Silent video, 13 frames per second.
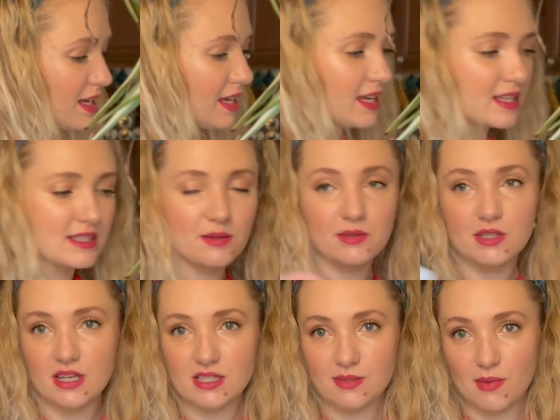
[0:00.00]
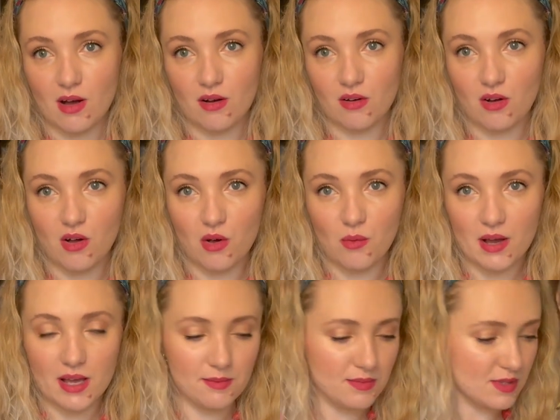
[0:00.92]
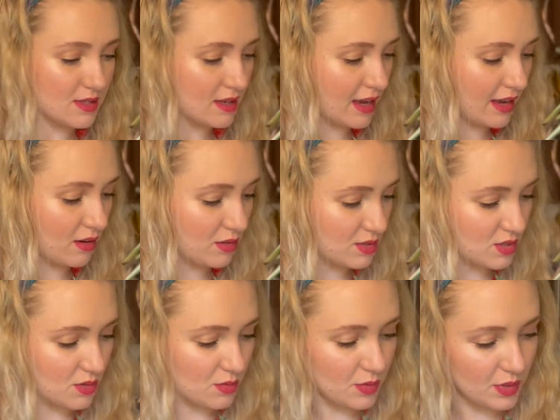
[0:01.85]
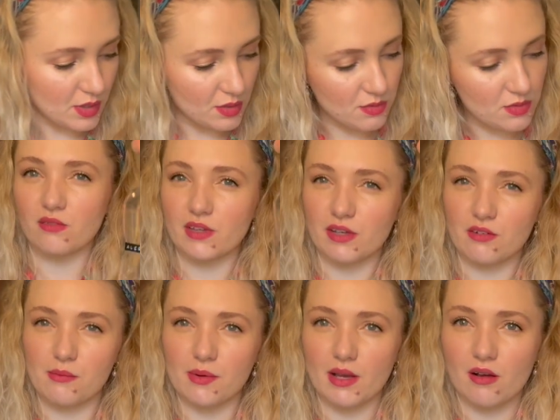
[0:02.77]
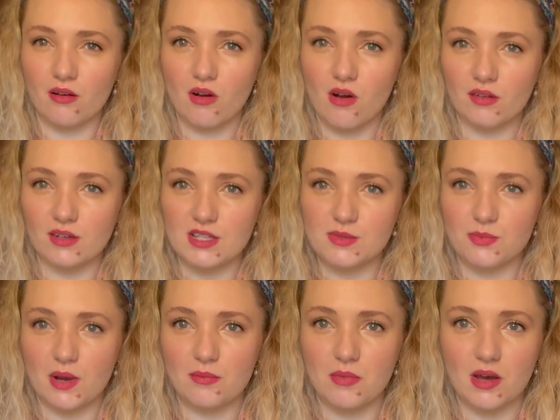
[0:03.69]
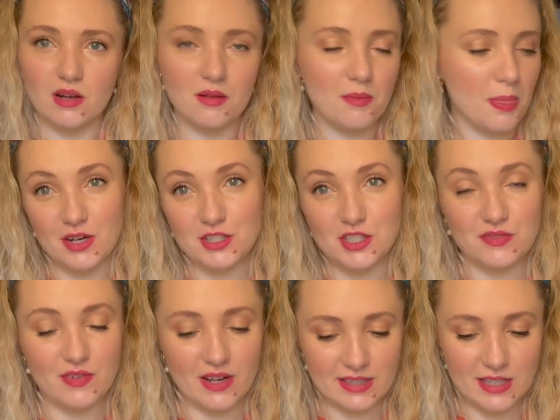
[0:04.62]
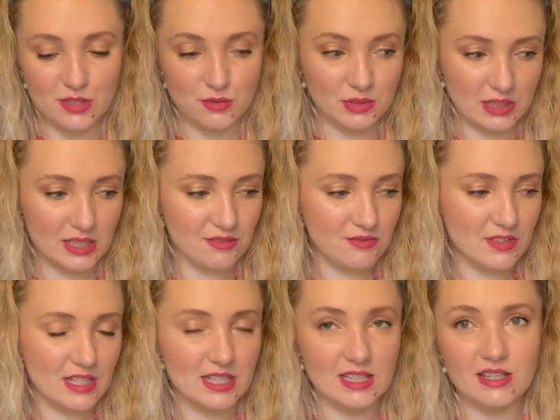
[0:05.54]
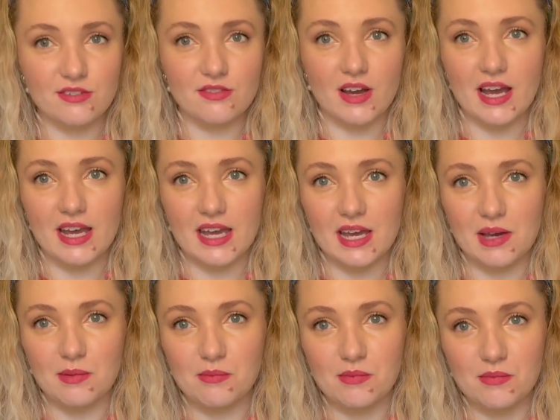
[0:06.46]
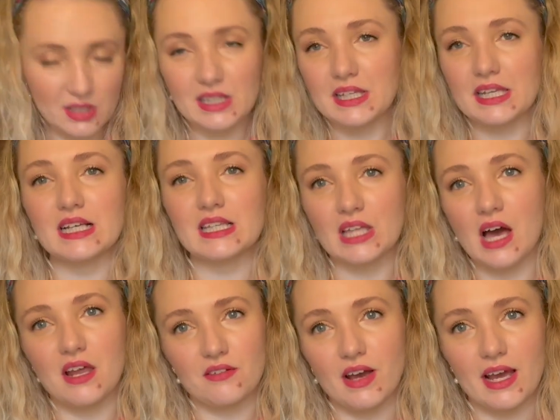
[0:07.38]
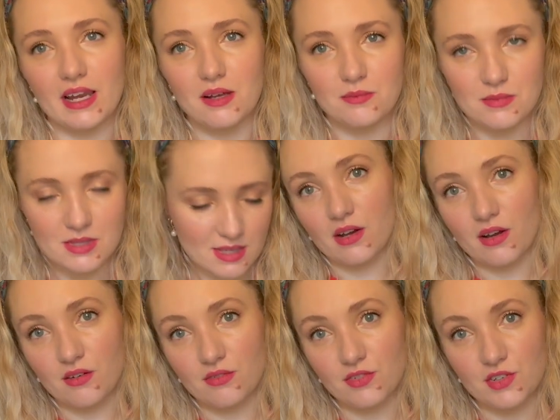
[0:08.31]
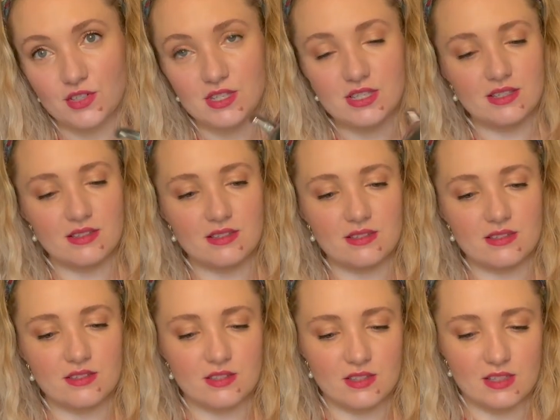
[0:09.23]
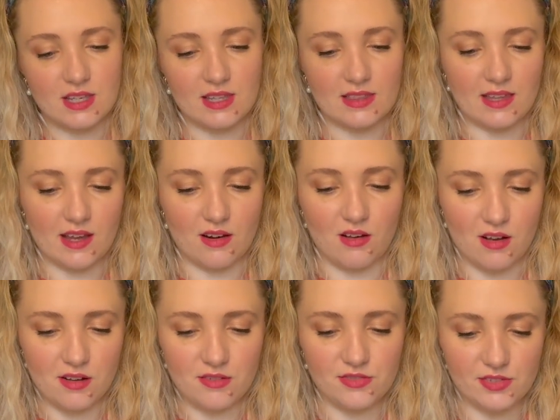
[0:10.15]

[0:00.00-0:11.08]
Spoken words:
is I would take some alcohol wipes. I also will use like rubbing alcohol in a spray bottle. I just find these really convenient if I am cleaning a lot of items. I'll first get that off.